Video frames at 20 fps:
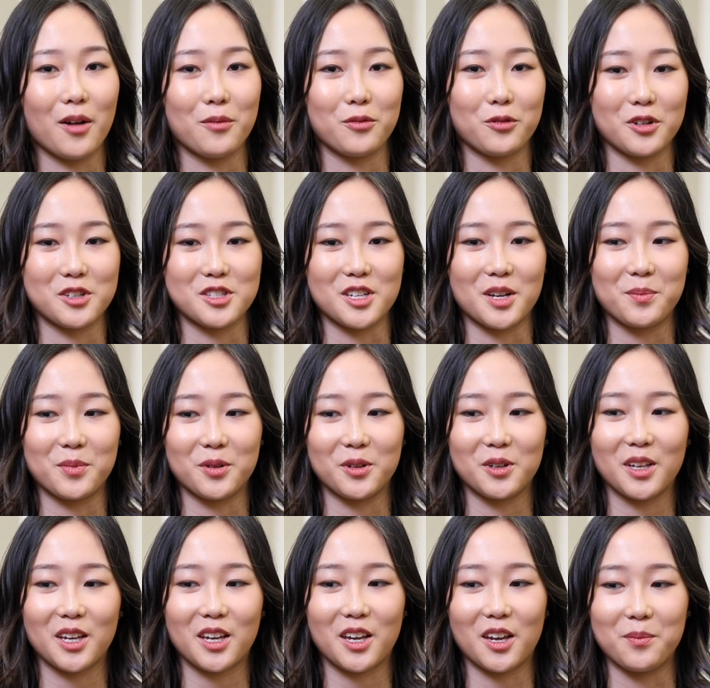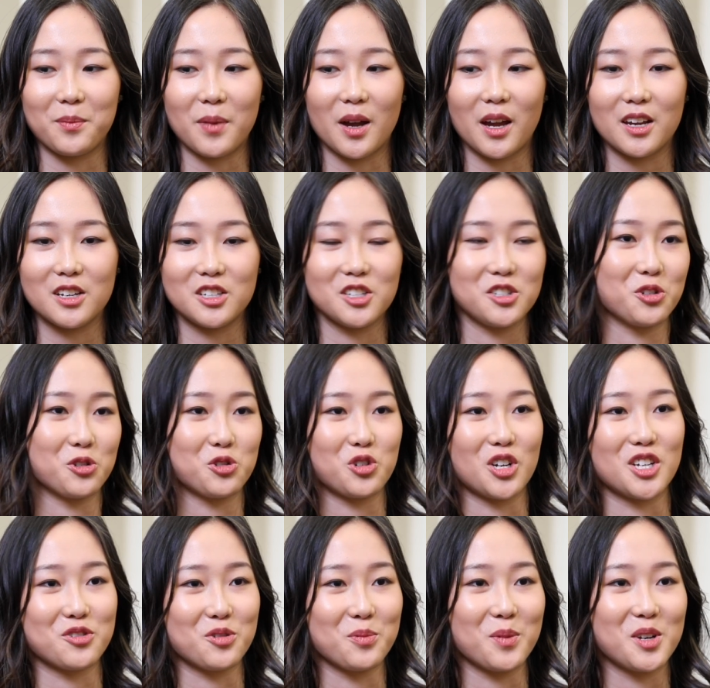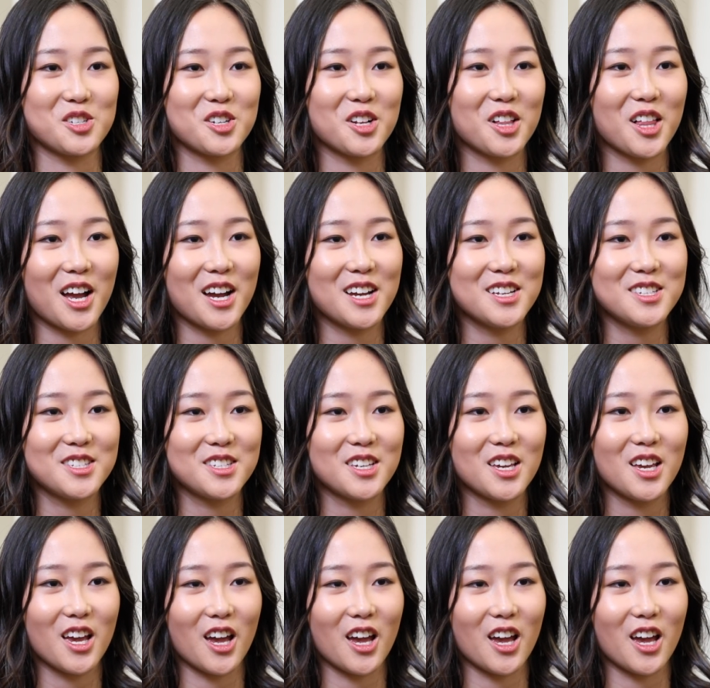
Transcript: For example, like in my digital transformation class,